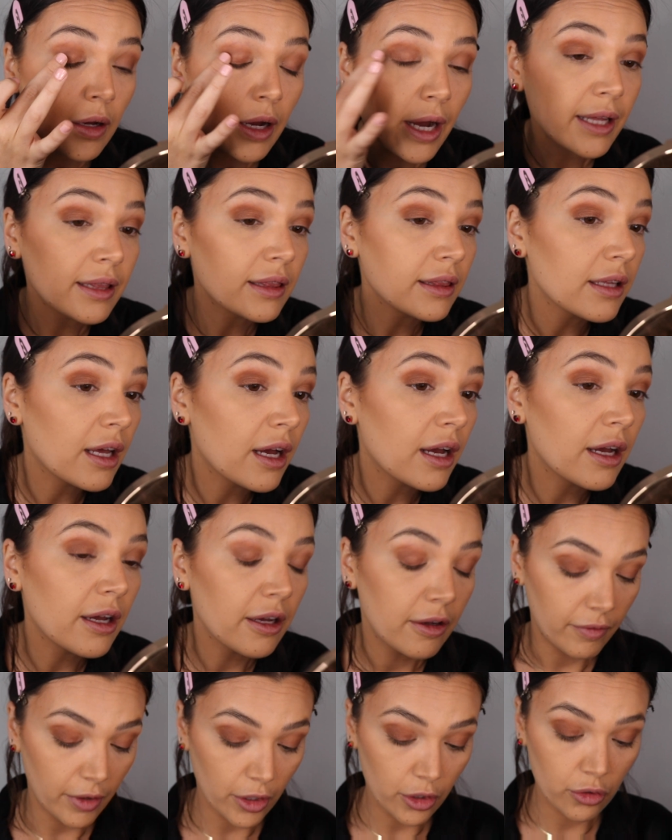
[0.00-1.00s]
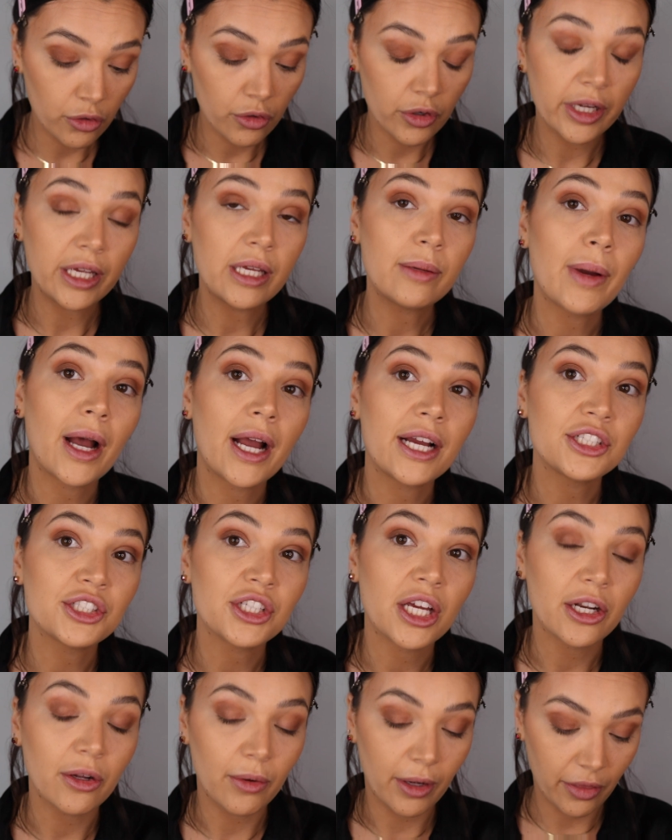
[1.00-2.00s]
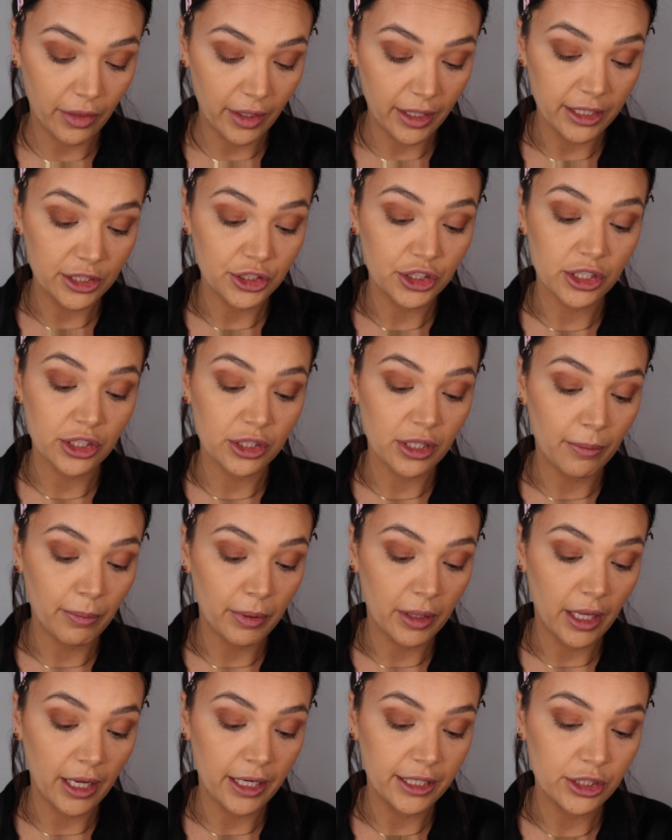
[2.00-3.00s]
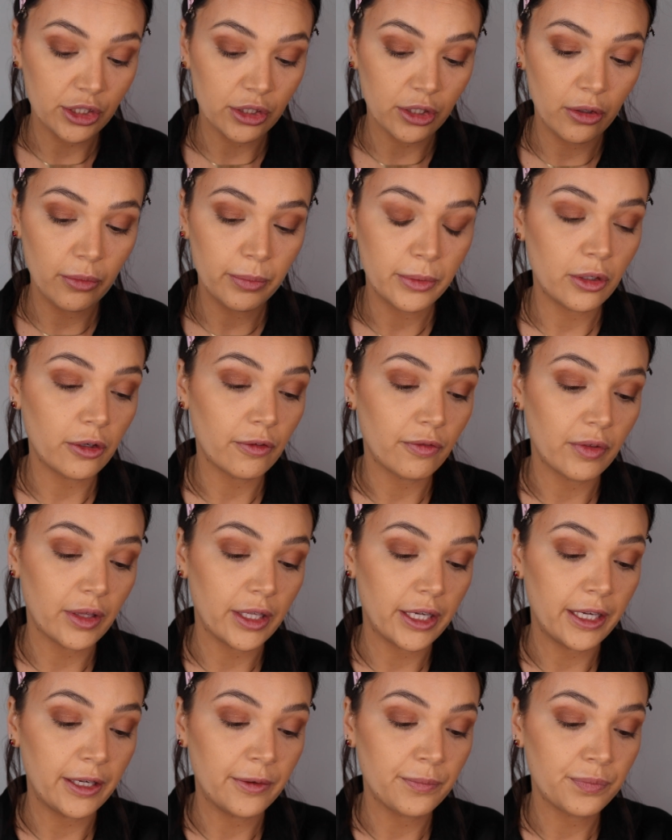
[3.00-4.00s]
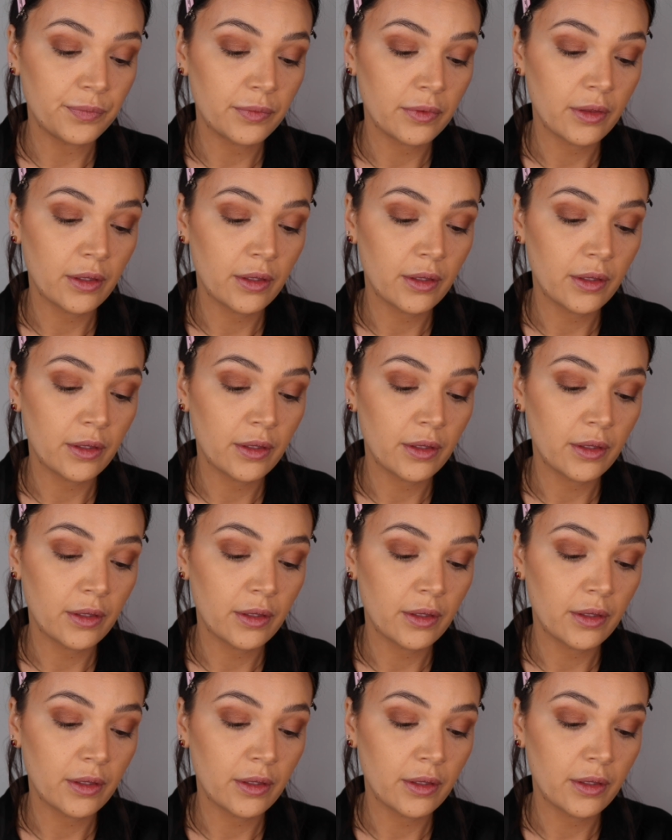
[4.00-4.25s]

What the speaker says: I love a cream eyeshadow. I think it just applies so beautifully.